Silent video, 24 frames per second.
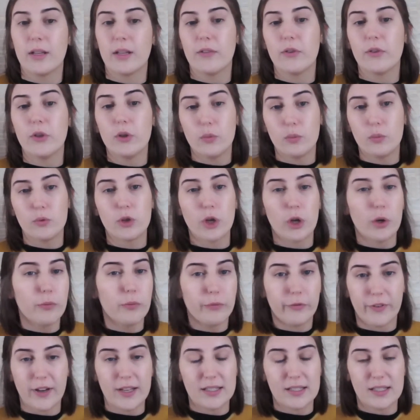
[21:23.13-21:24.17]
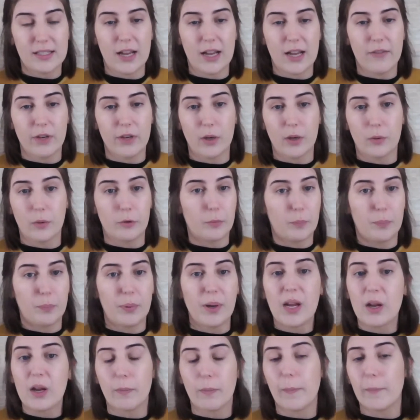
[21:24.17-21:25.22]
If you don't fancy having a
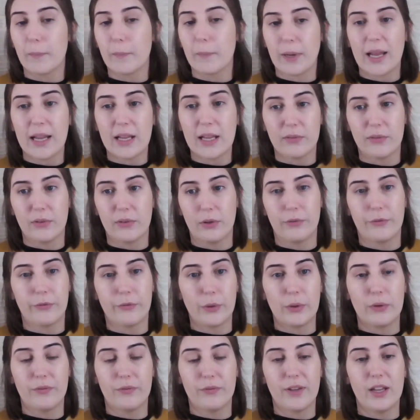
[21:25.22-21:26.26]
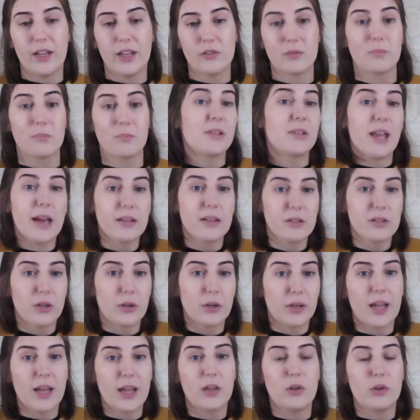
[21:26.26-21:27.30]
big plate full of fruit and veg, that's
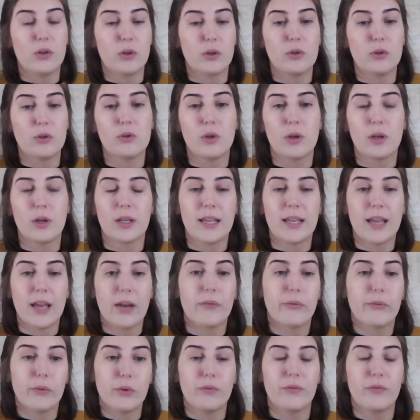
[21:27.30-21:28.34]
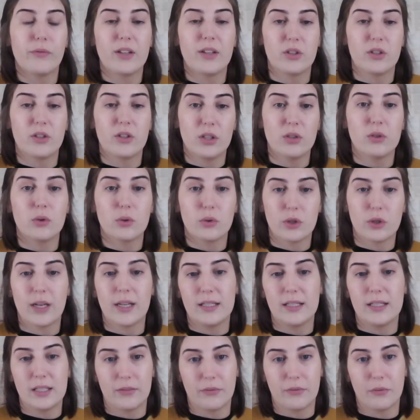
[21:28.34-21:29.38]
okay. You can get fruit and veg into your
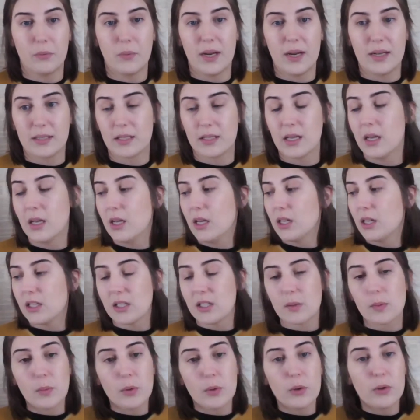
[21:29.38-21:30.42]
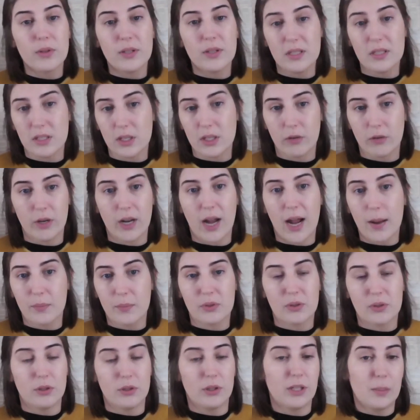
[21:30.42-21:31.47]
diet in different ways. Smoothies are an
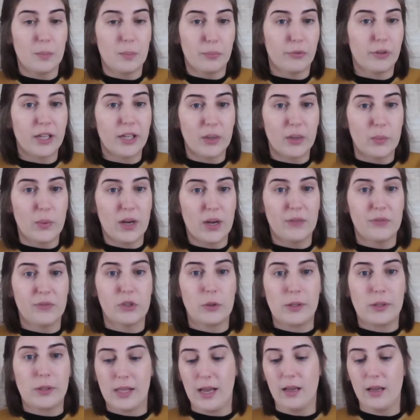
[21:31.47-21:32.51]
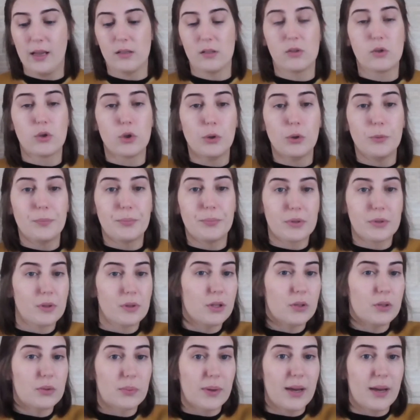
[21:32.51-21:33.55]
absolutely brilliant way of doing that. Soups
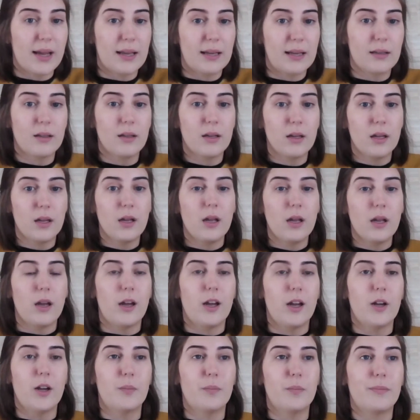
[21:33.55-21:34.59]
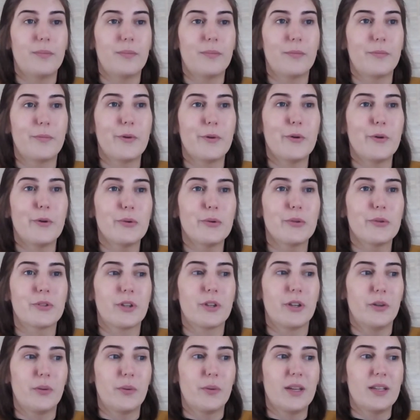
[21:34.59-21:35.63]
as well. But
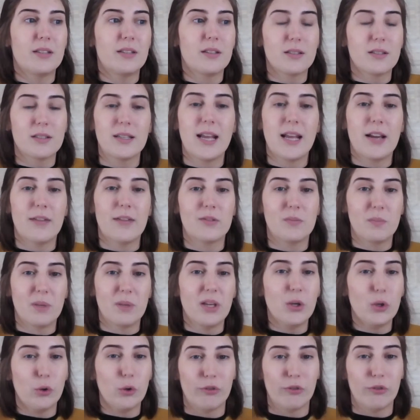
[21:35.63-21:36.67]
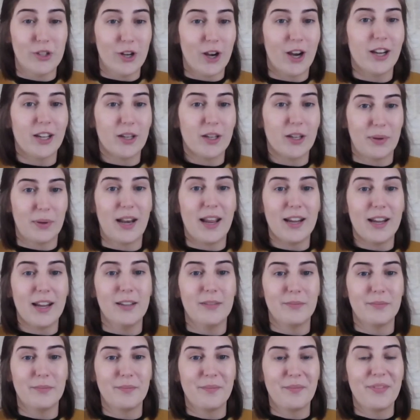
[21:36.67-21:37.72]
also, it doesn't have to be your entire plate.